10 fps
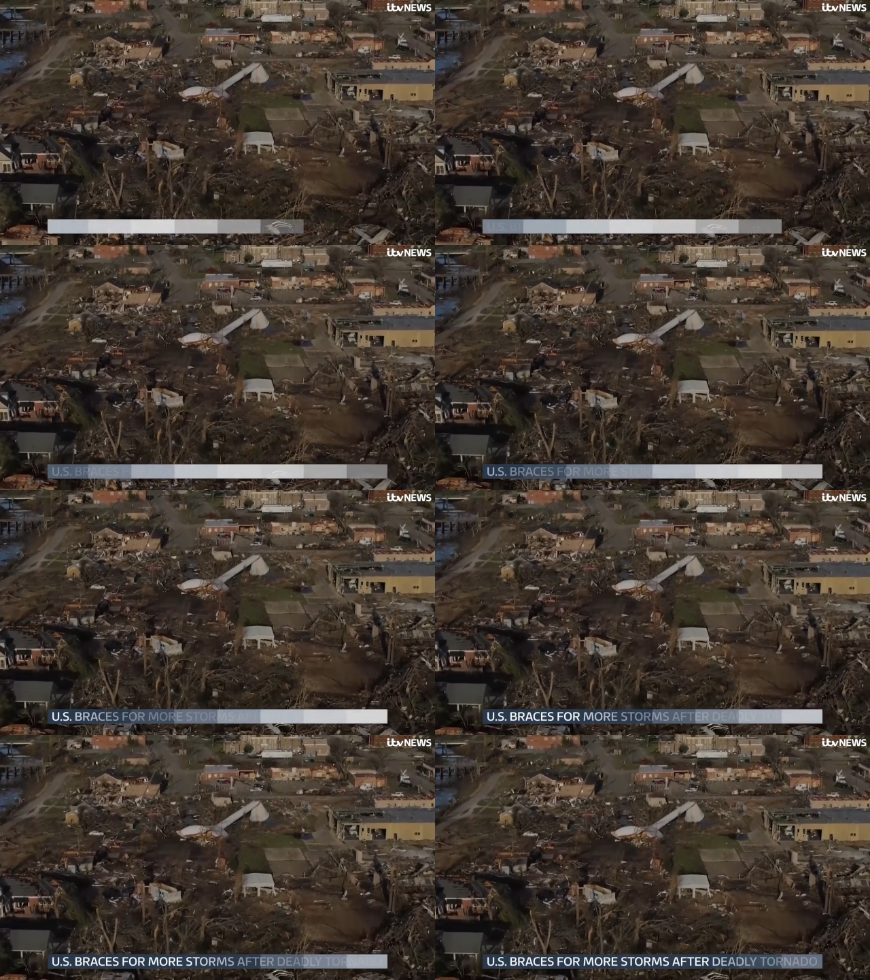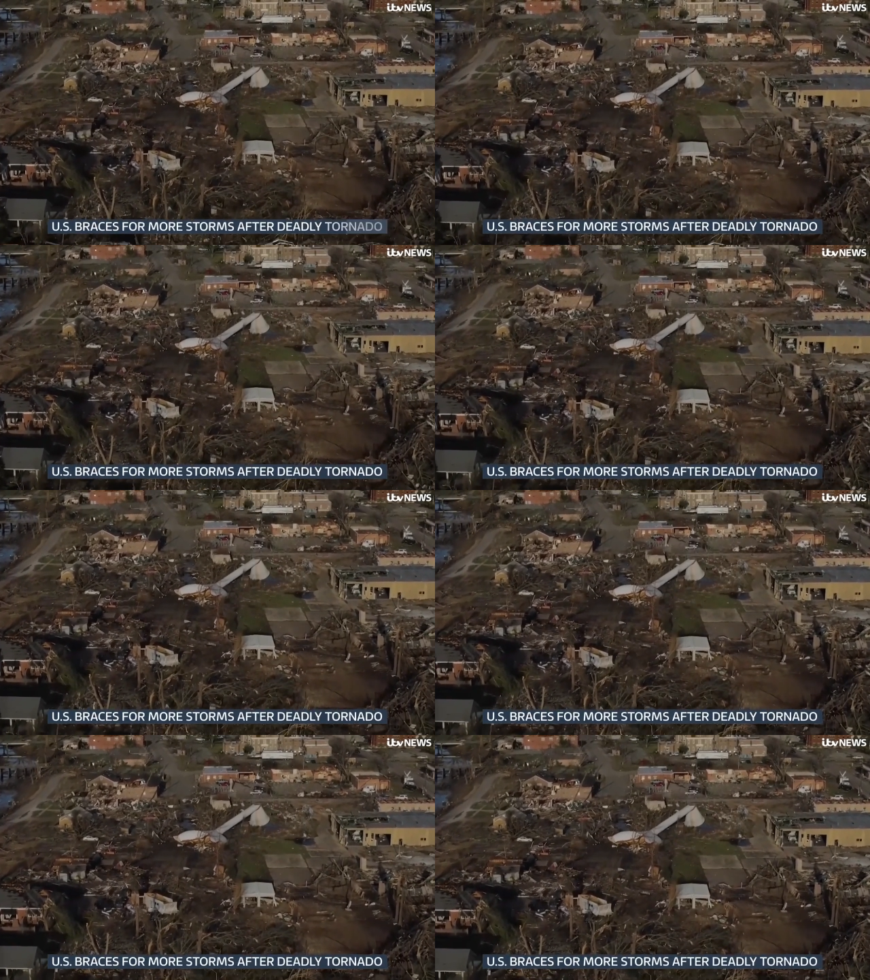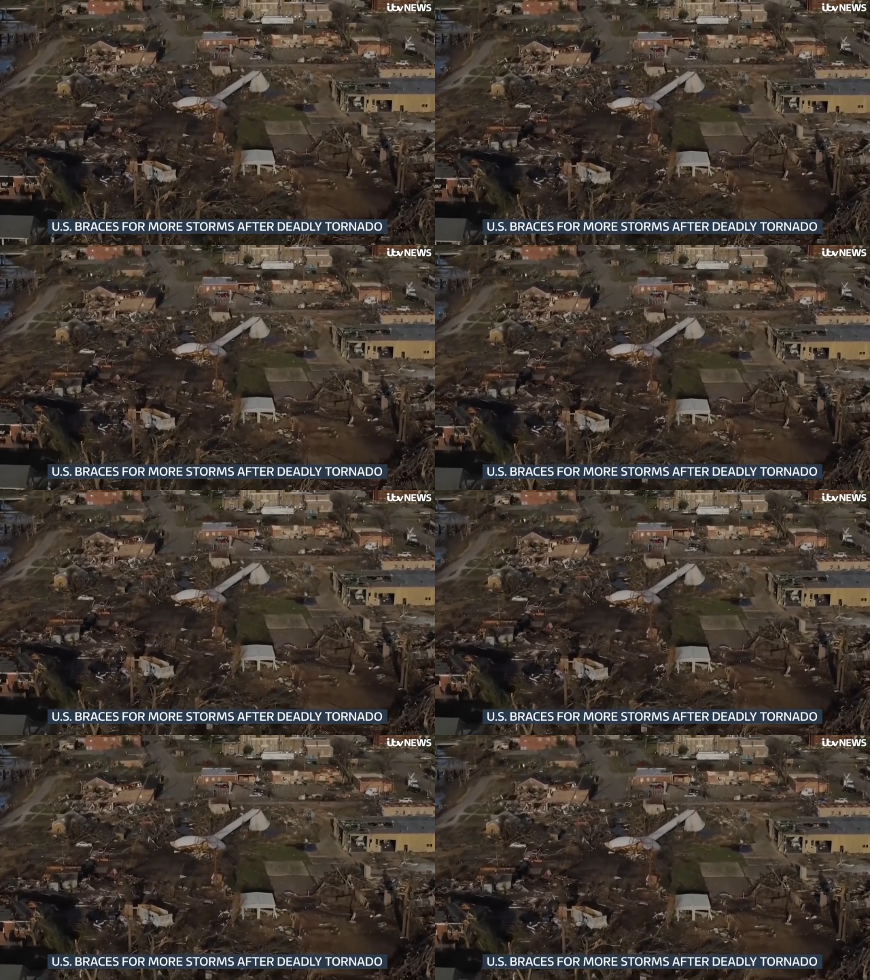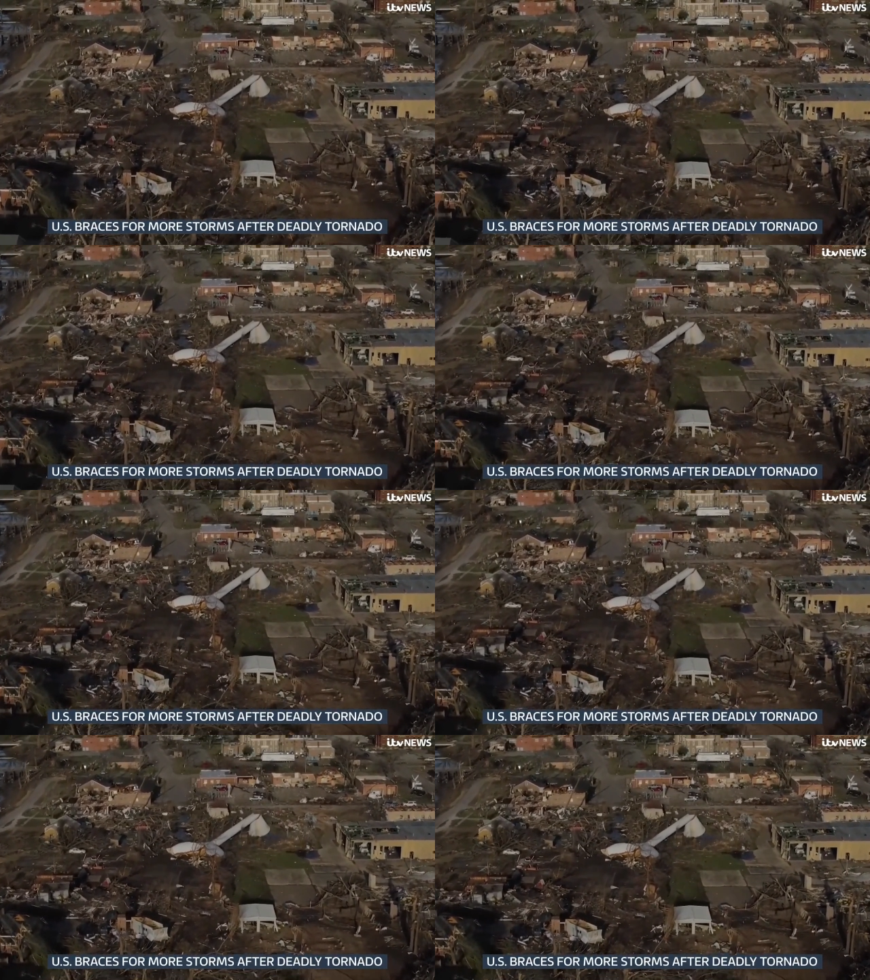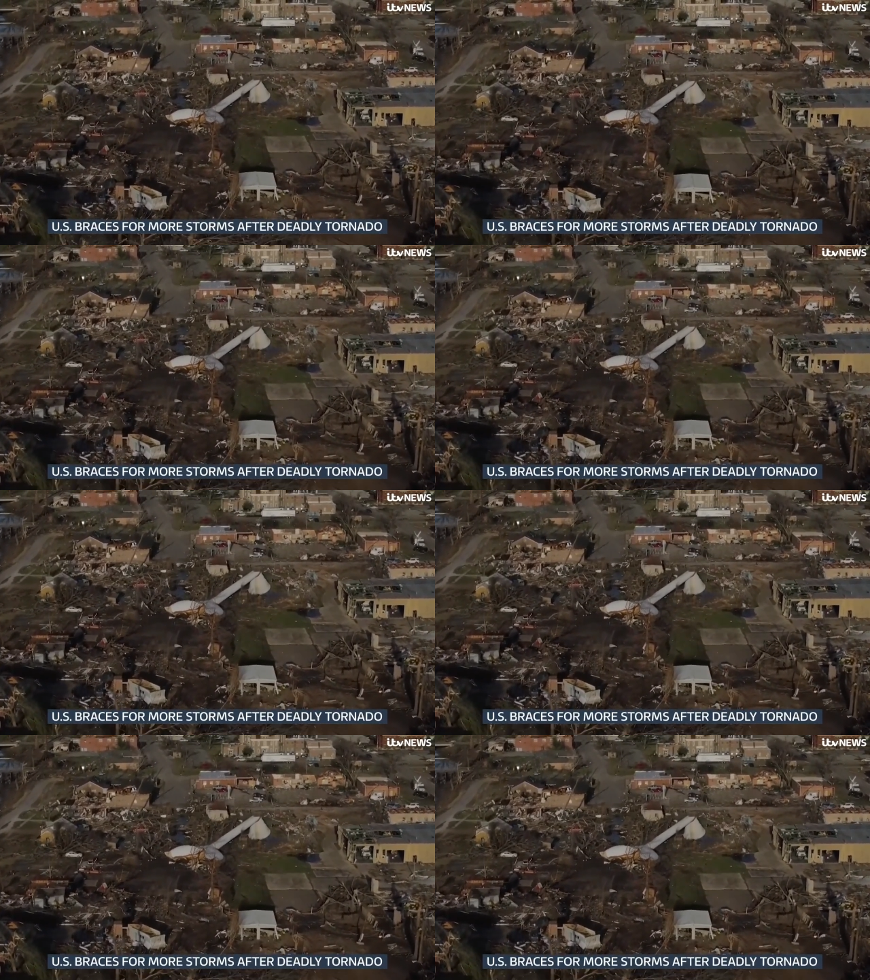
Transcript: Nobody's mouth can be seen.